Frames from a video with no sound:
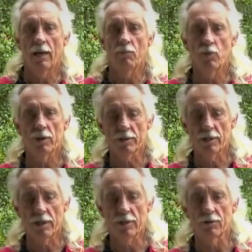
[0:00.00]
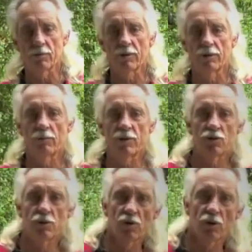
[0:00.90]
Hi, I'm Will Taegel with
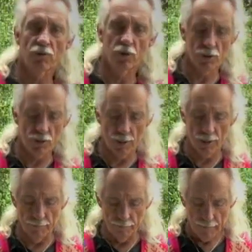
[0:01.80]
Wisdom University,